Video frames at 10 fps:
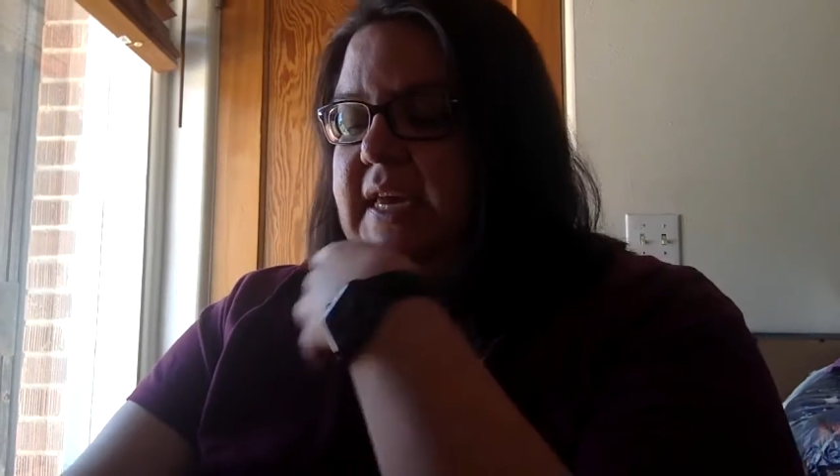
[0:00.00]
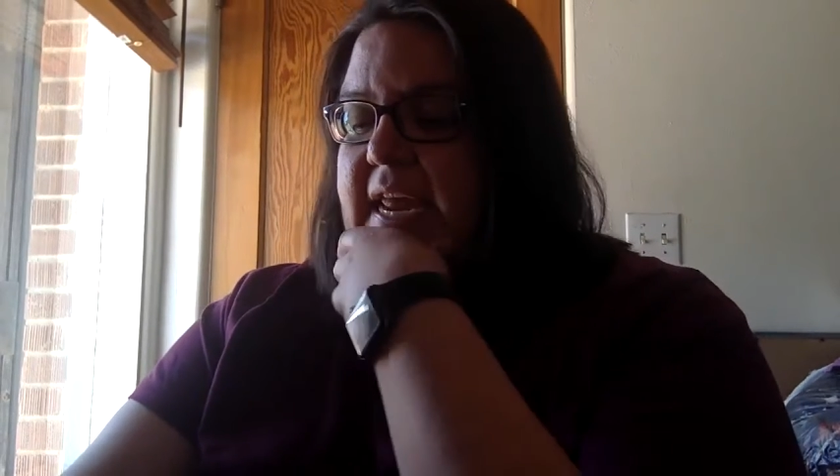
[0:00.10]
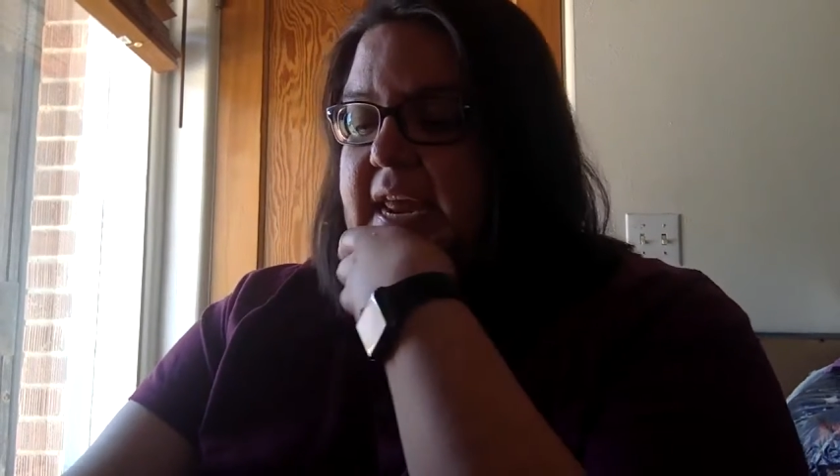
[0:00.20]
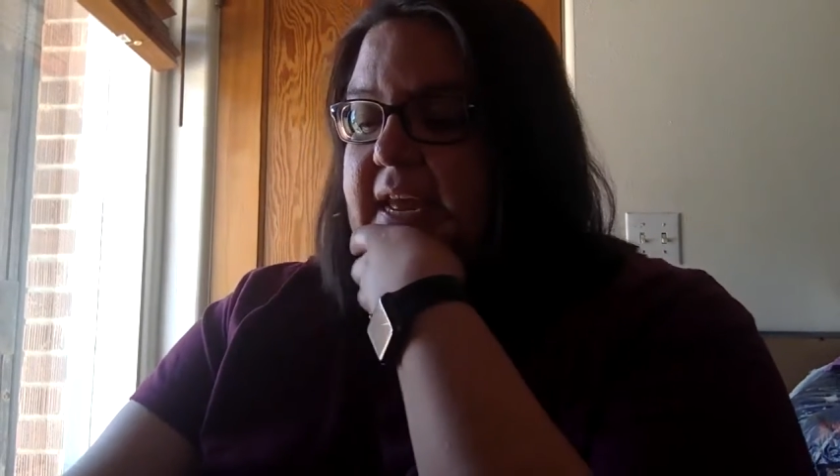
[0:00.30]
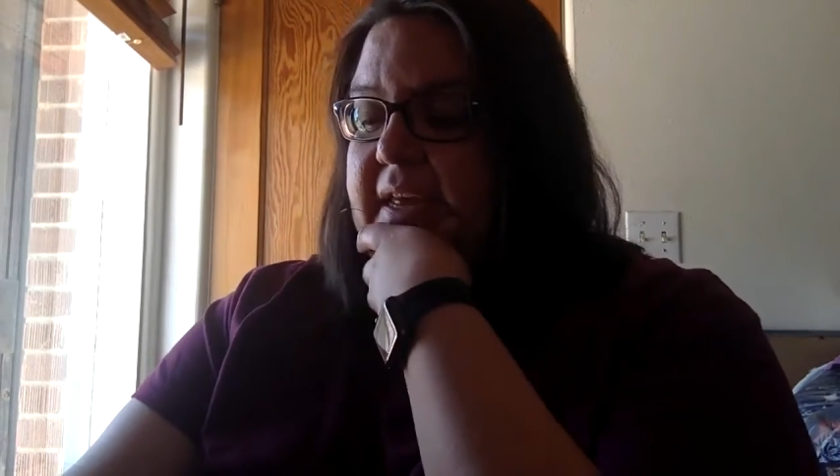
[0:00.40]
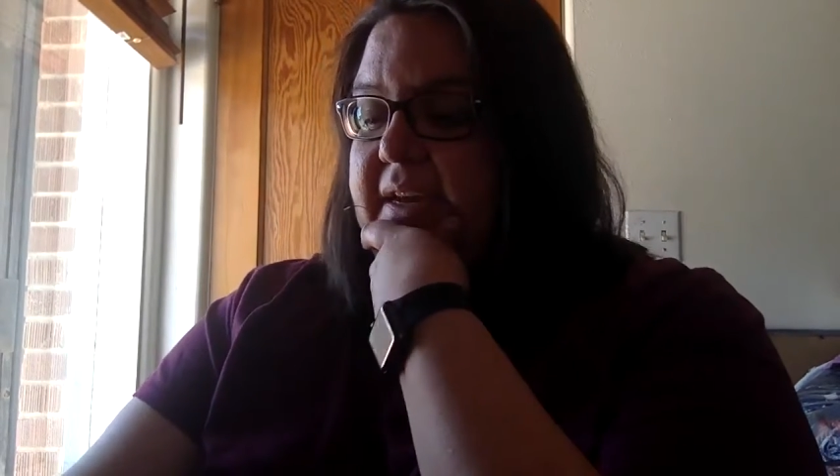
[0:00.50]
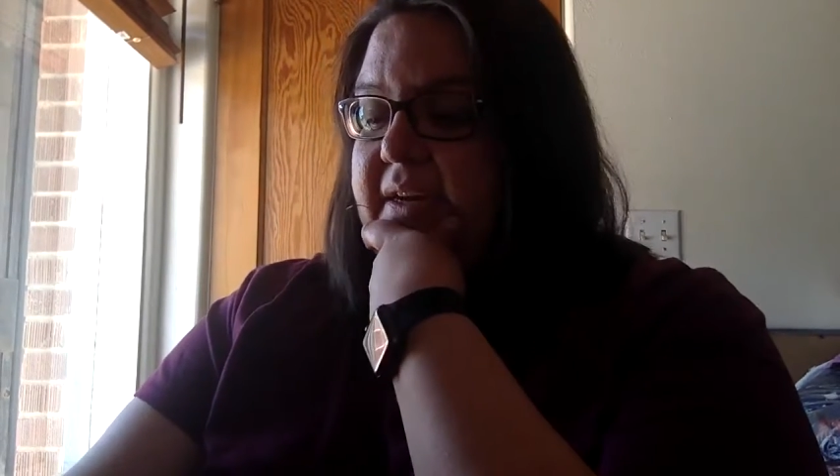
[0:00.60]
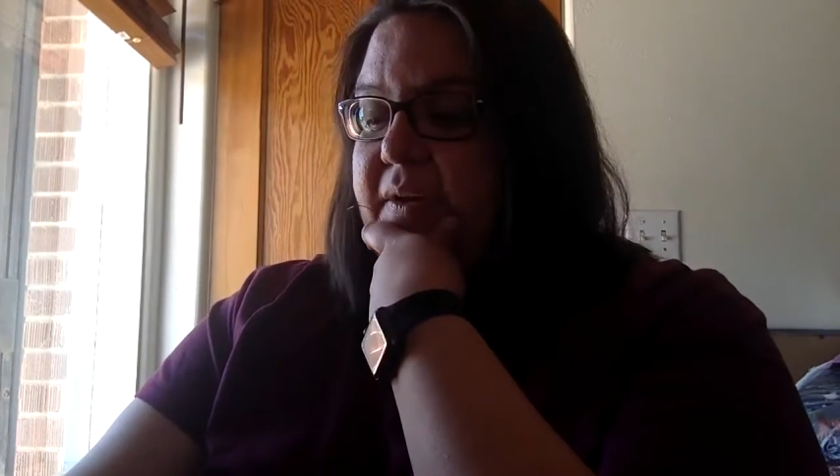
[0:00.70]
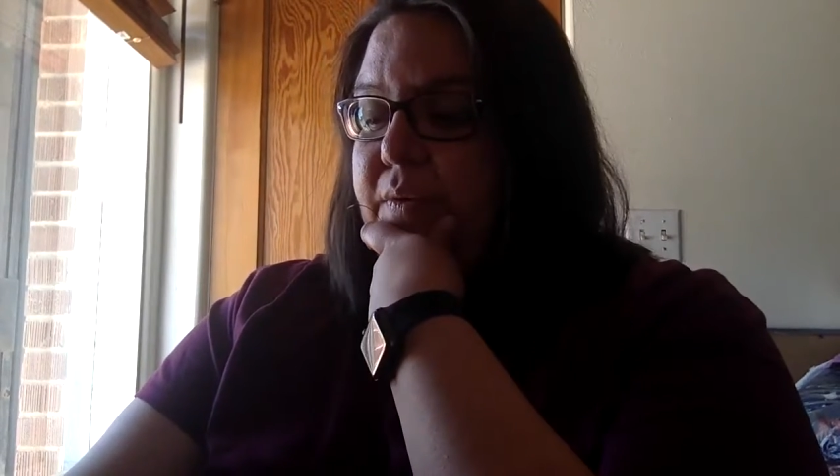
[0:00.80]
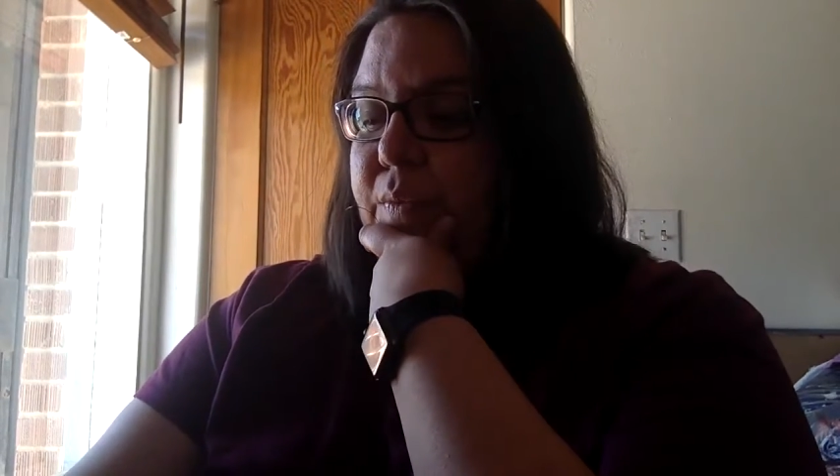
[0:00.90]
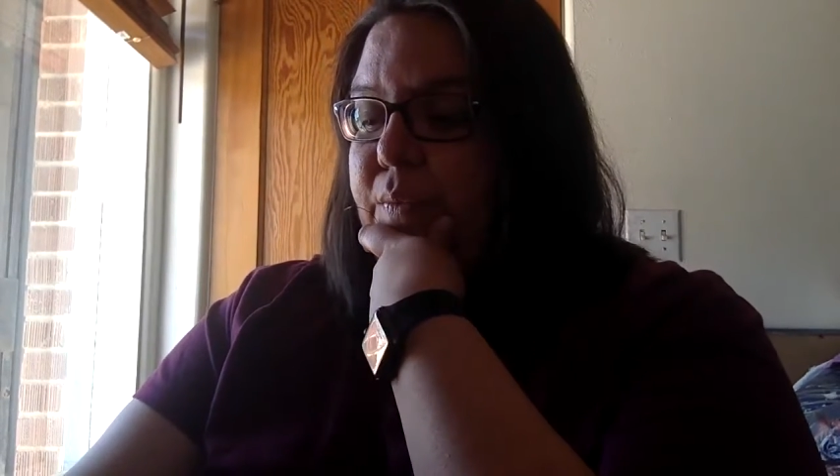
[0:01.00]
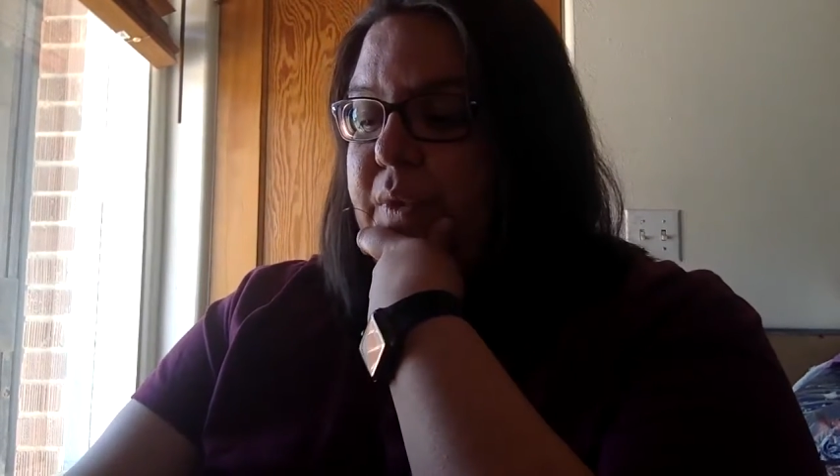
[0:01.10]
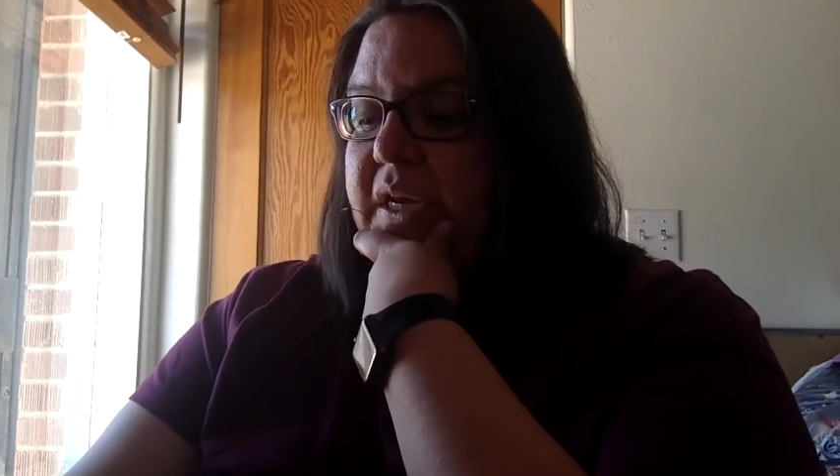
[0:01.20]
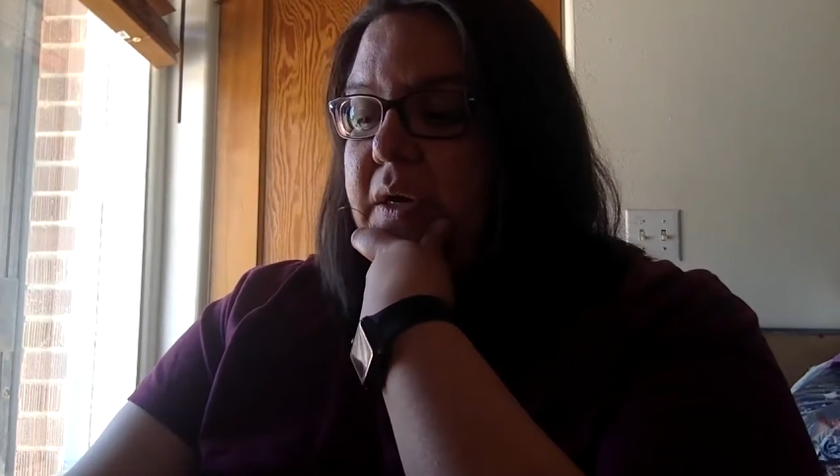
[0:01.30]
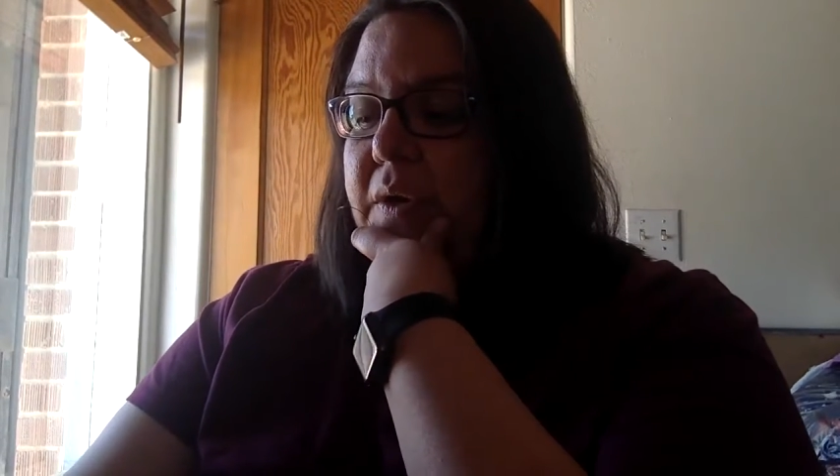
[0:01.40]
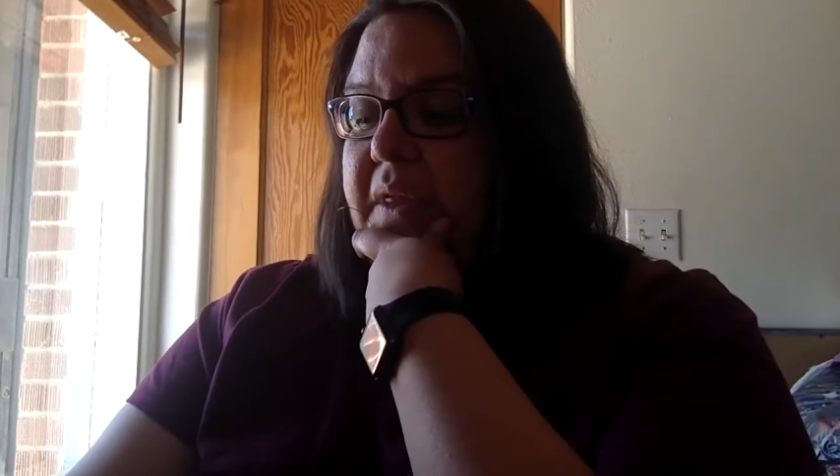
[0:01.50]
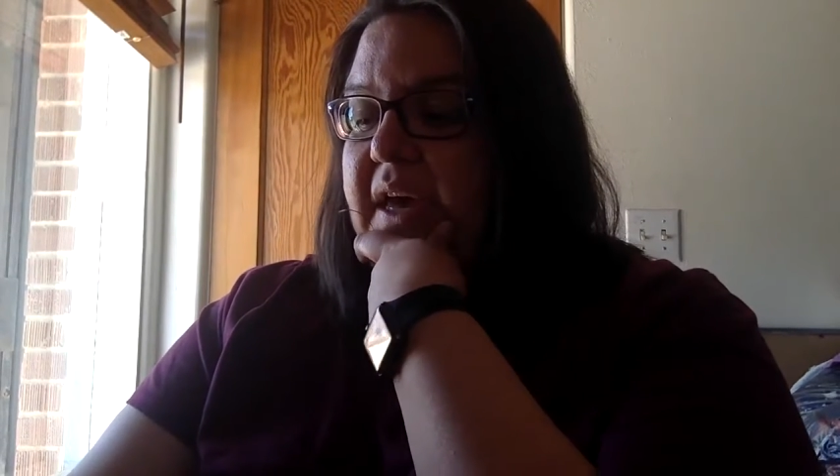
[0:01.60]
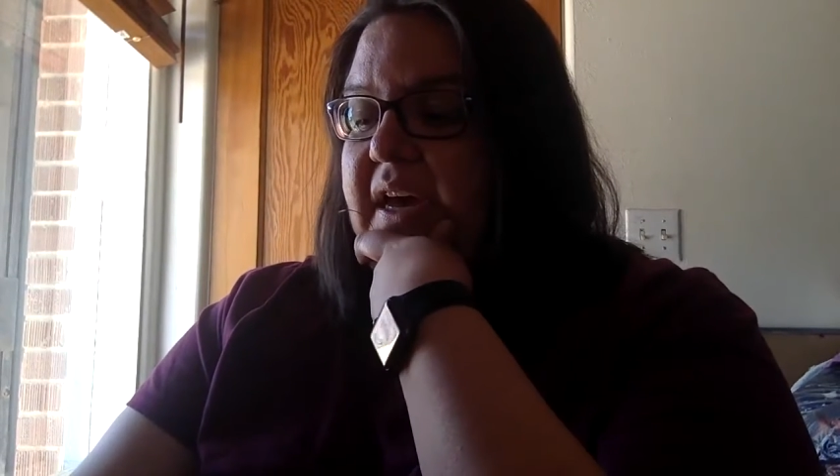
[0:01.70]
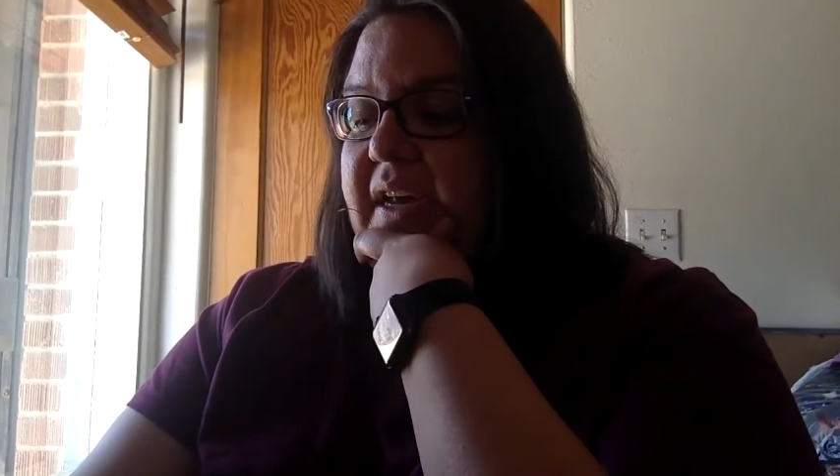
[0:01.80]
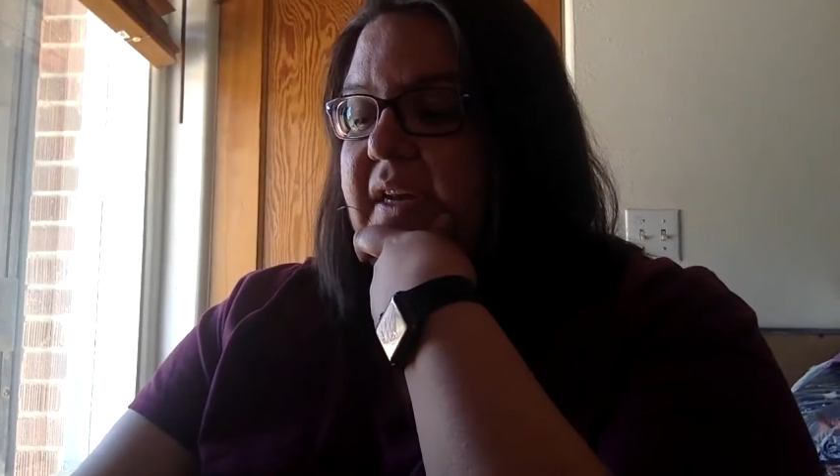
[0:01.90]
and we know
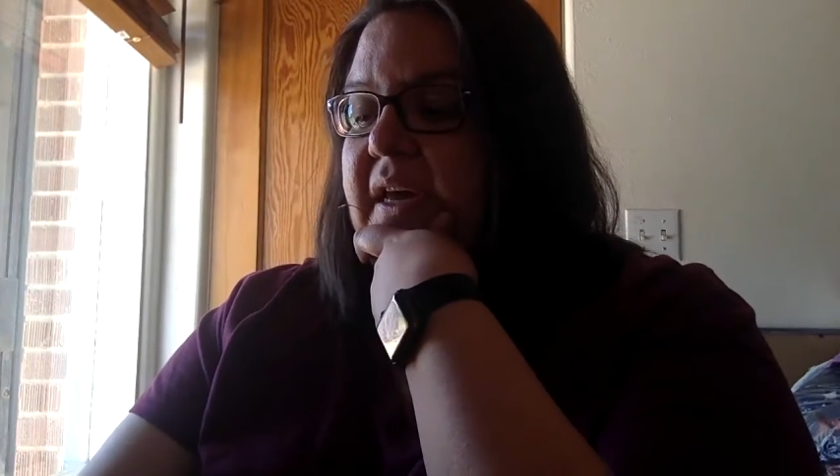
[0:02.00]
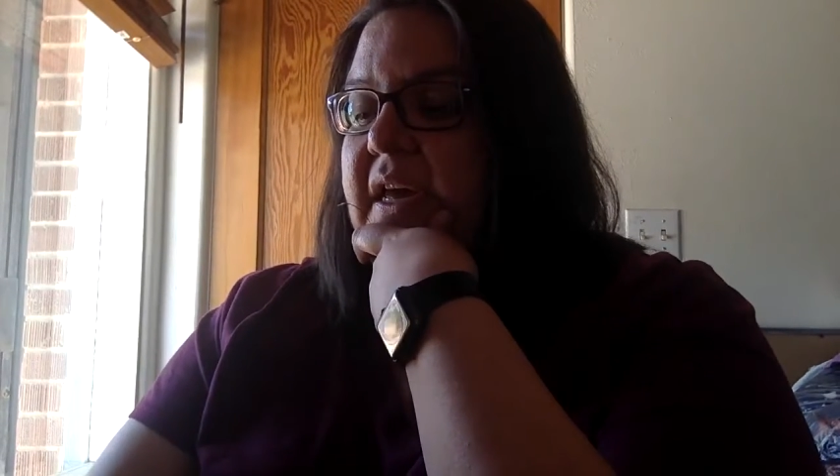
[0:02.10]
that